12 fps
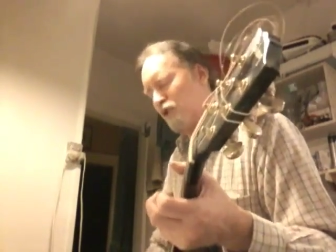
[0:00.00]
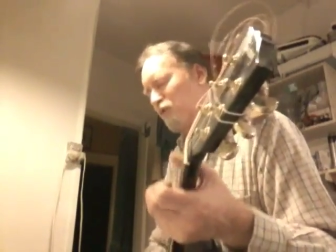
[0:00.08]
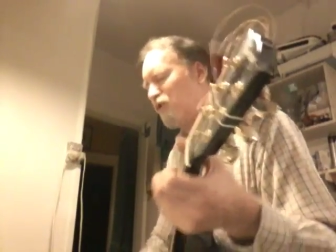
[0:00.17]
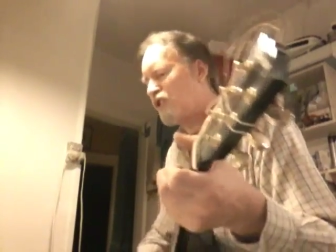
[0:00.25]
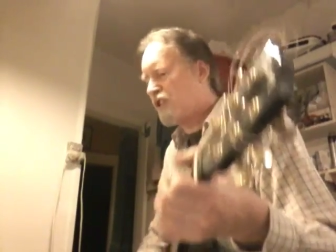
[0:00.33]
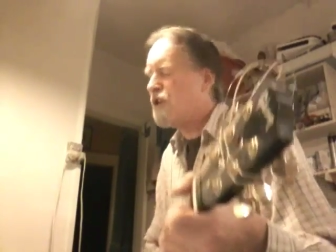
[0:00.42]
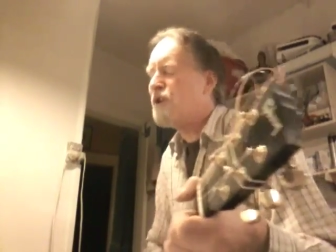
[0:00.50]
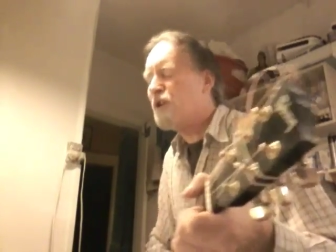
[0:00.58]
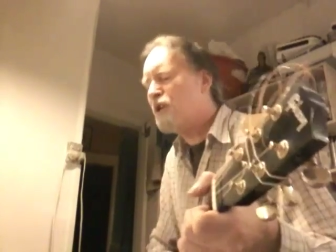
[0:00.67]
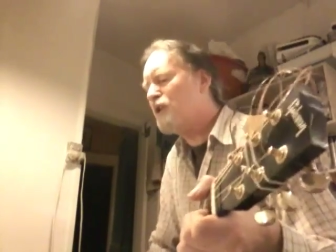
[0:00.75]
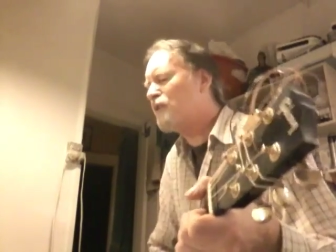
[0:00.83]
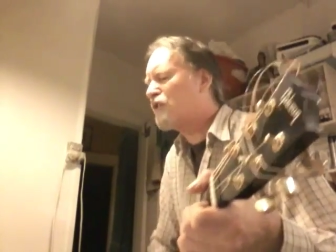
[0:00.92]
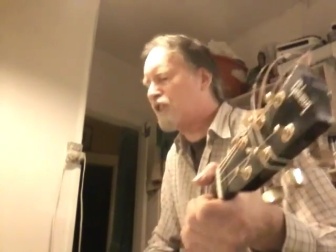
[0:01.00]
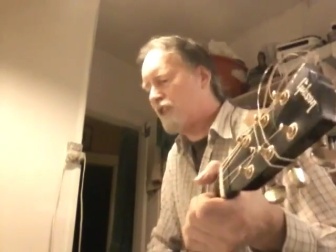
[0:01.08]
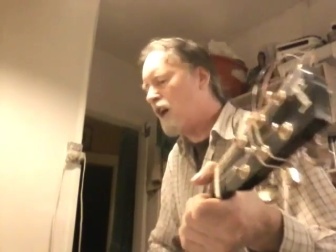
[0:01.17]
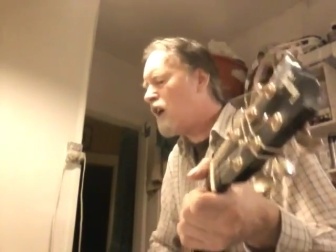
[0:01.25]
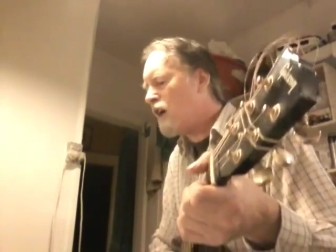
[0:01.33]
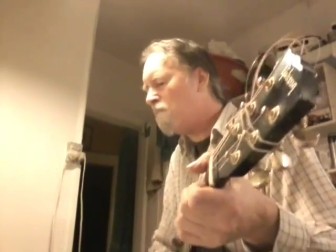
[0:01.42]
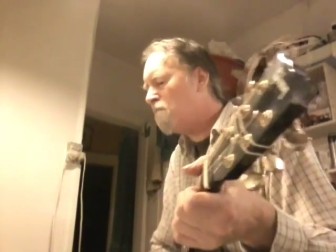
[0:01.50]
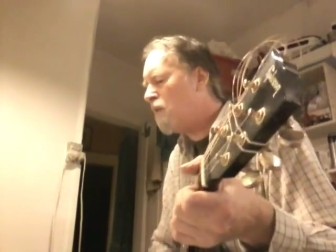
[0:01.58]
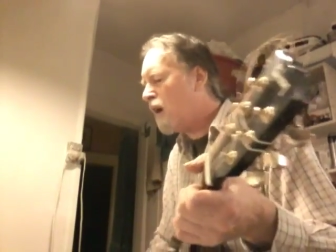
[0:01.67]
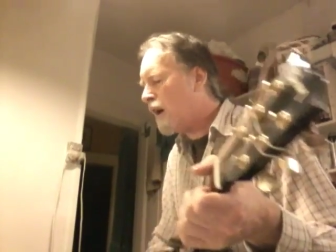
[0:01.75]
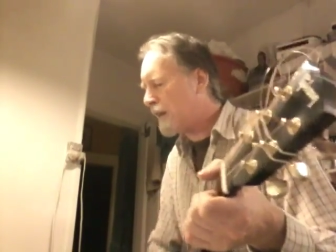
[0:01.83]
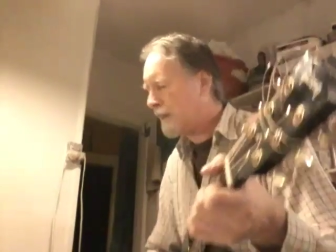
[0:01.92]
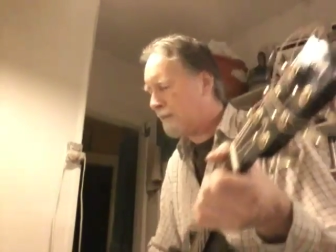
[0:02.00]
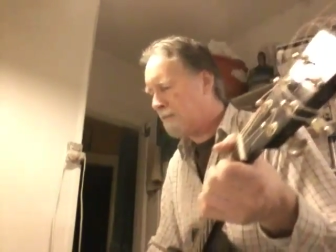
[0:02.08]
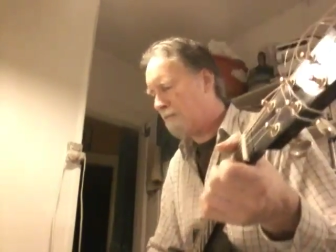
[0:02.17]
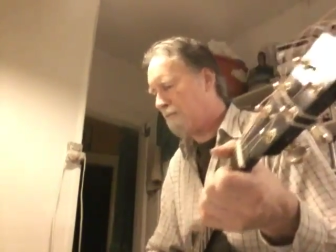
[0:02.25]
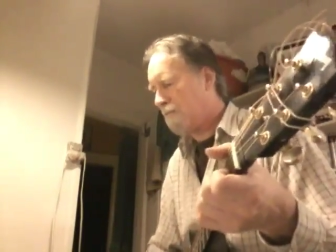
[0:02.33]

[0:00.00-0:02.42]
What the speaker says: to serve somebody.